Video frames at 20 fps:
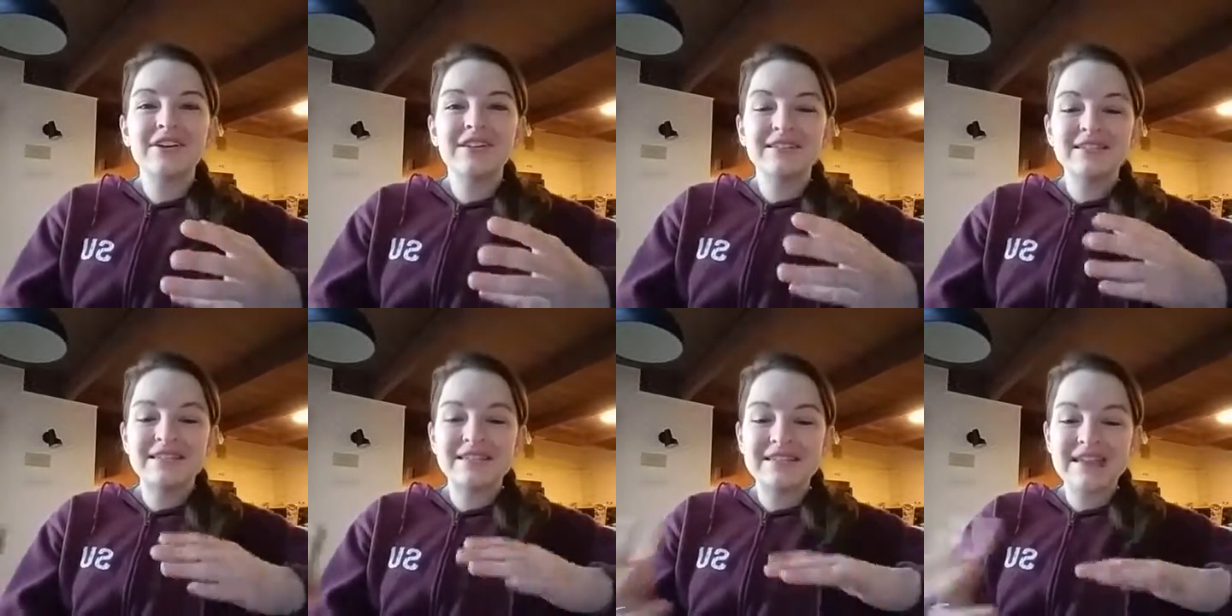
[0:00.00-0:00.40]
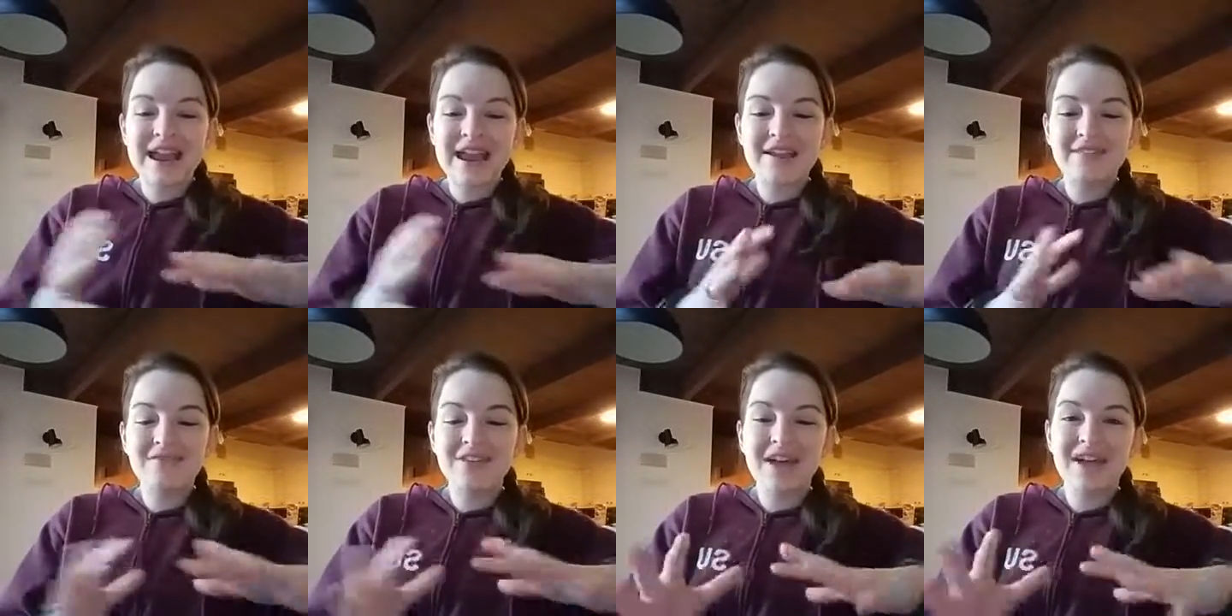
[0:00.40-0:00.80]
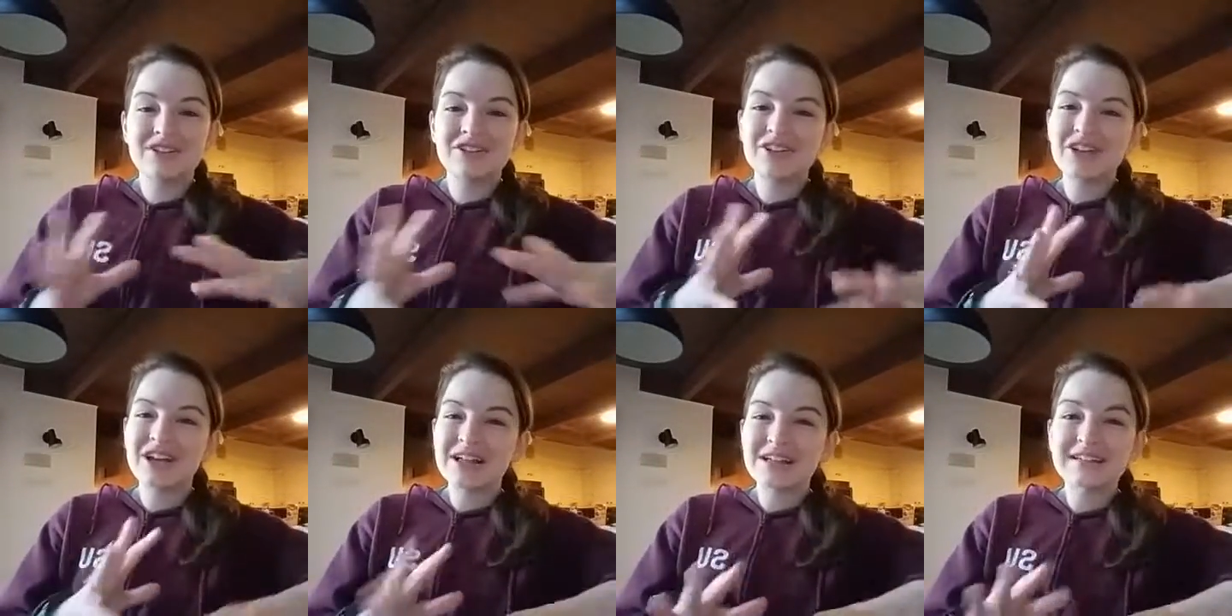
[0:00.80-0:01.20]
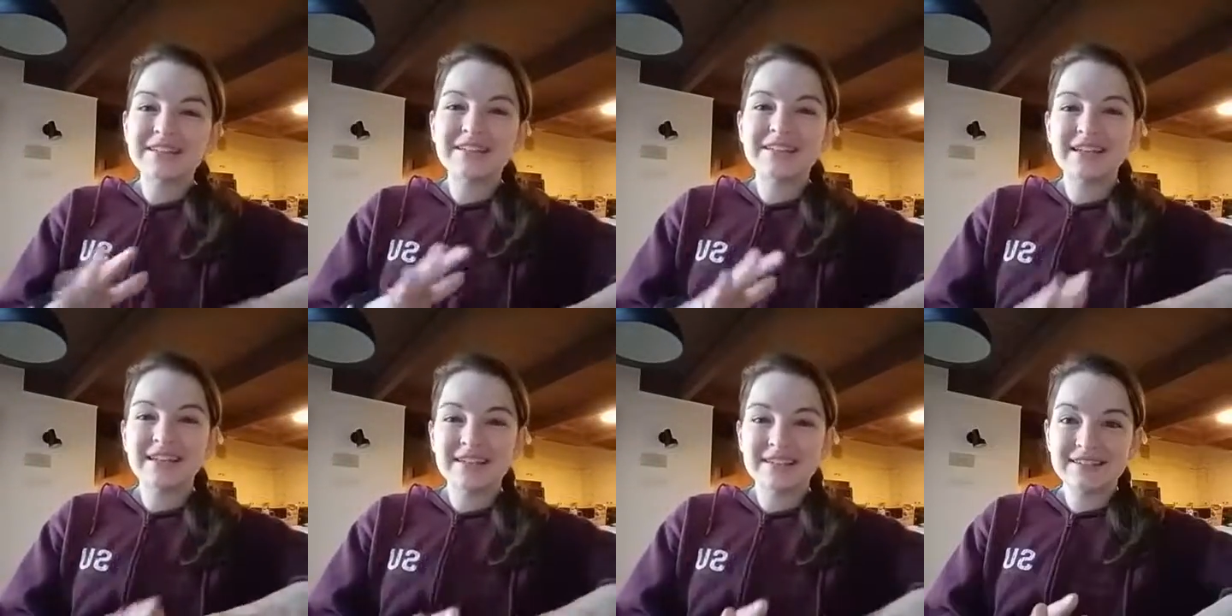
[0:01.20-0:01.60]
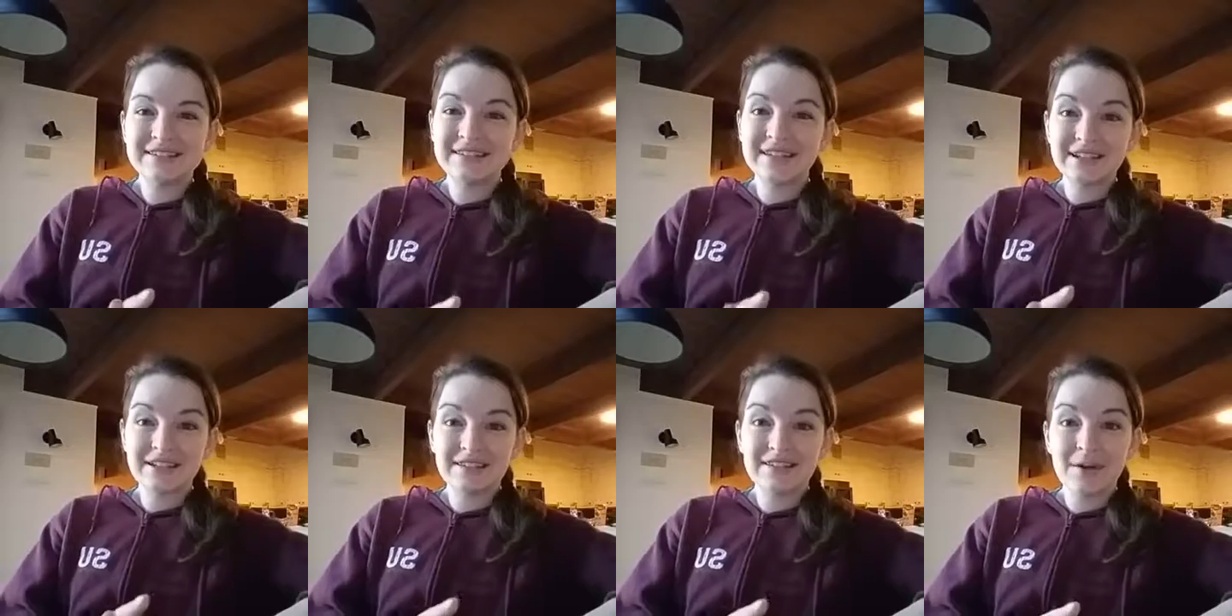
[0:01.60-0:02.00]
stave that jealousy
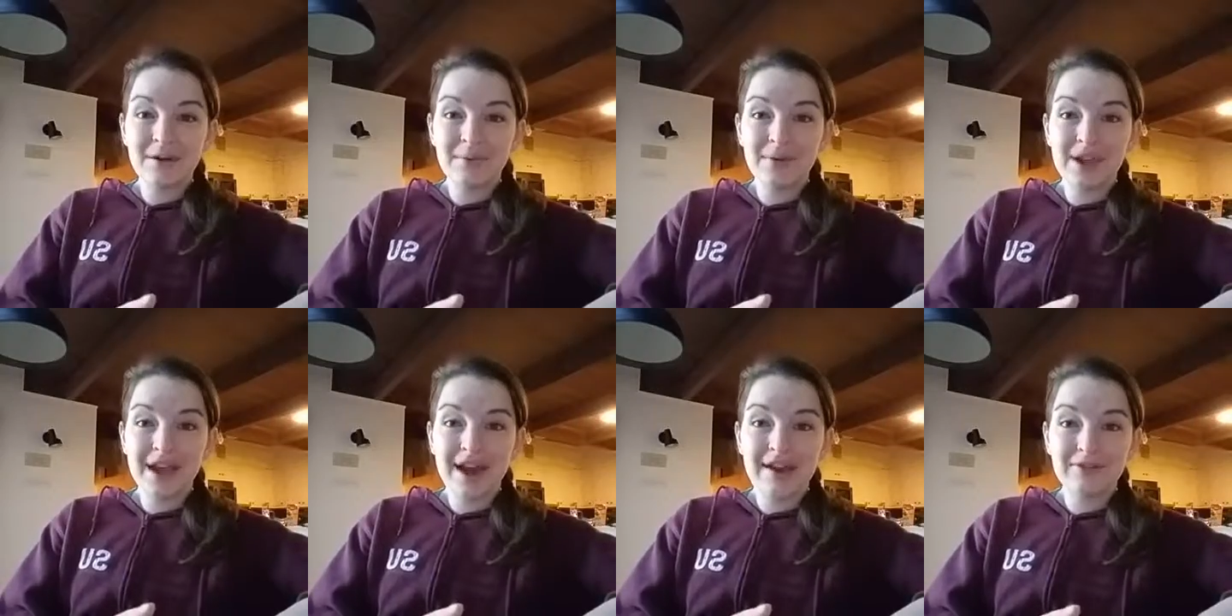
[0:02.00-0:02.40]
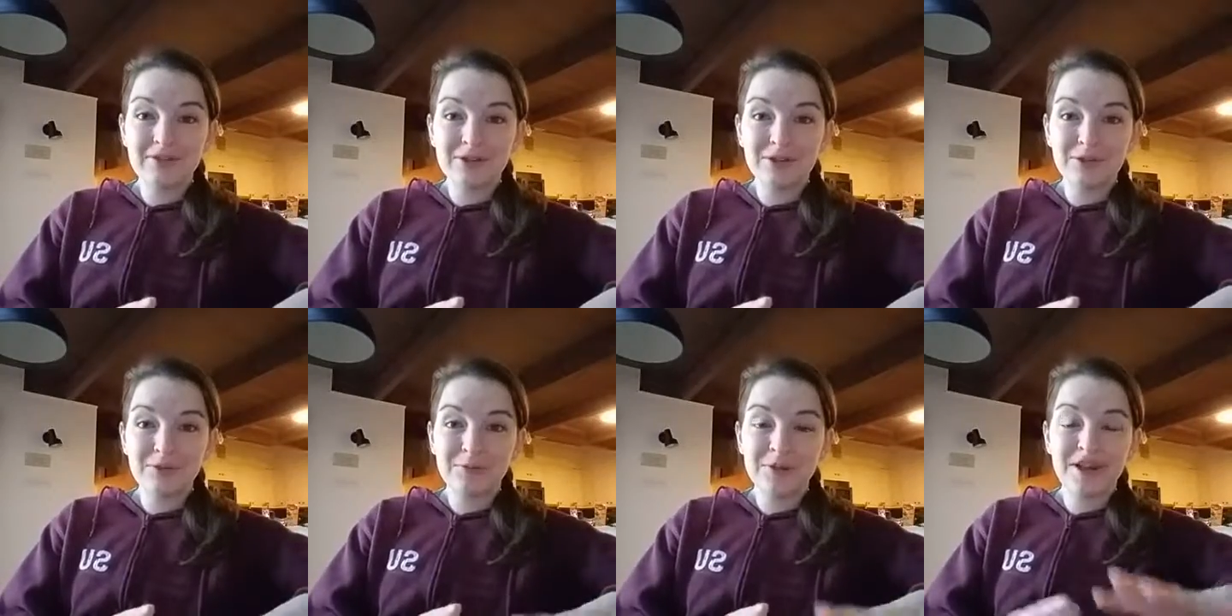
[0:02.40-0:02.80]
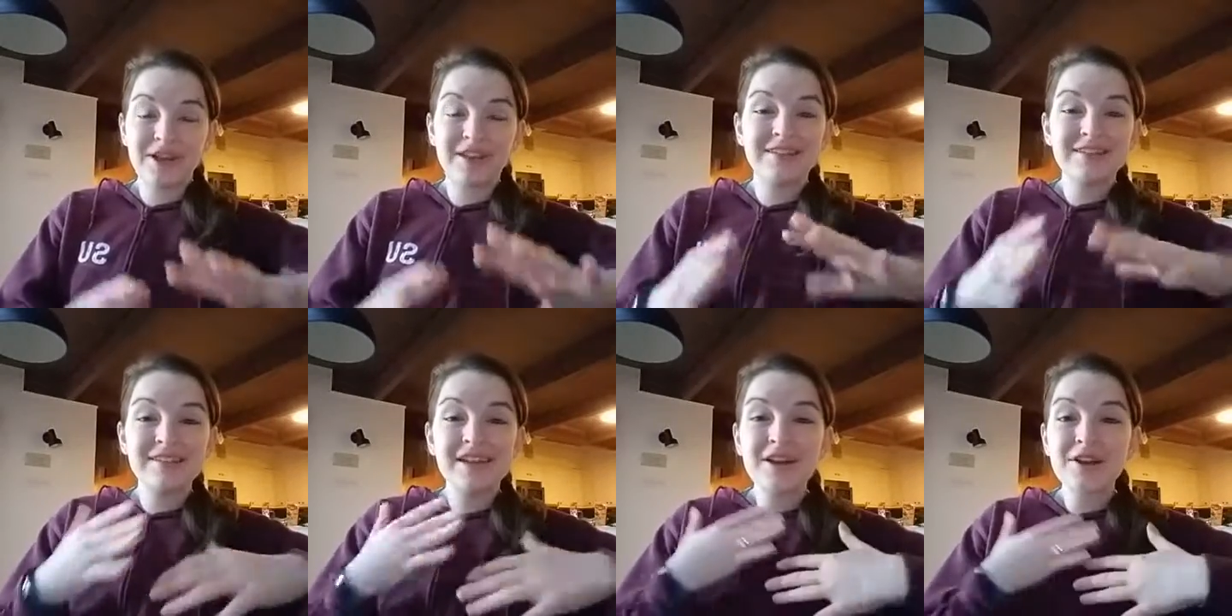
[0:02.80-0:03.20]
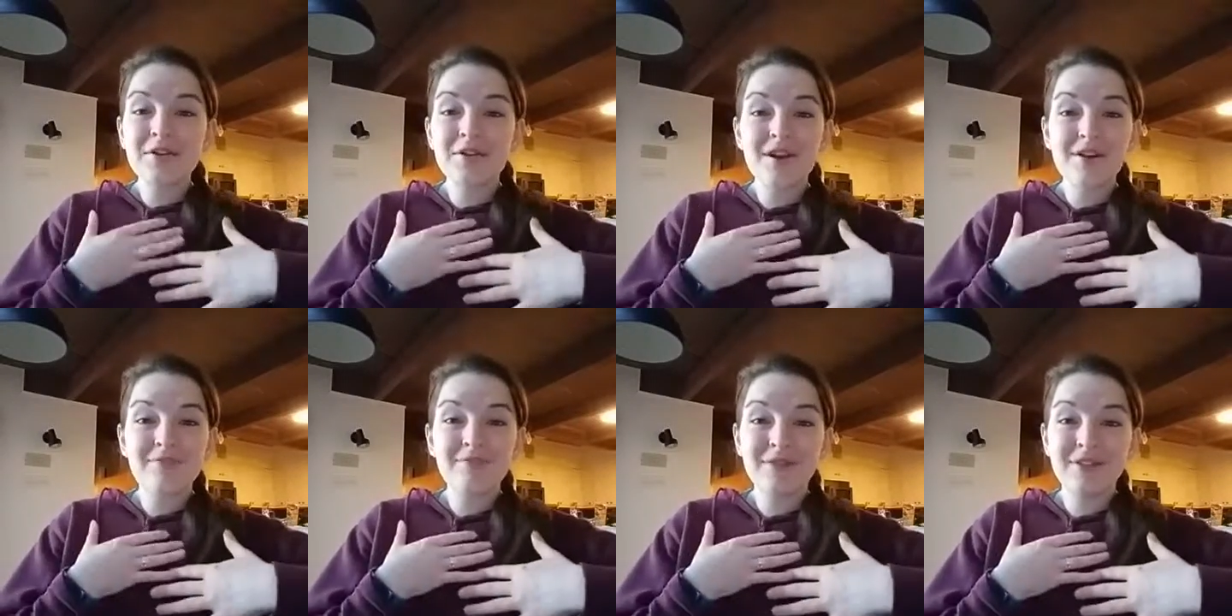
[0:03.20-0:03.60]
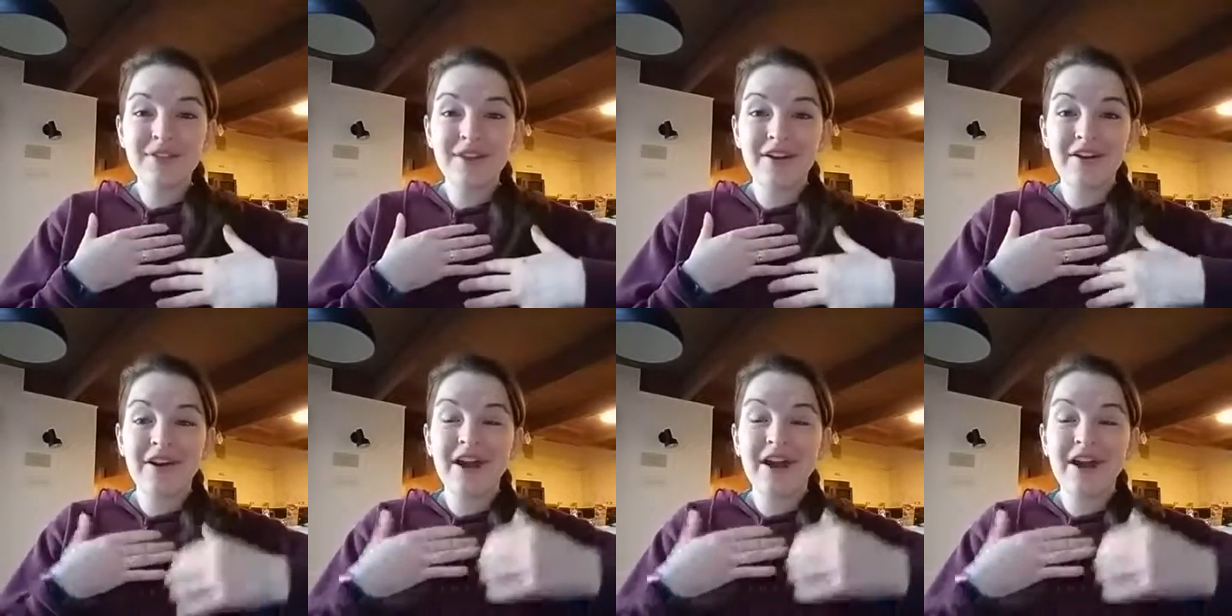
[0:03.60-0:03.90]
instinct that we have a little bit. Because I know I've been there.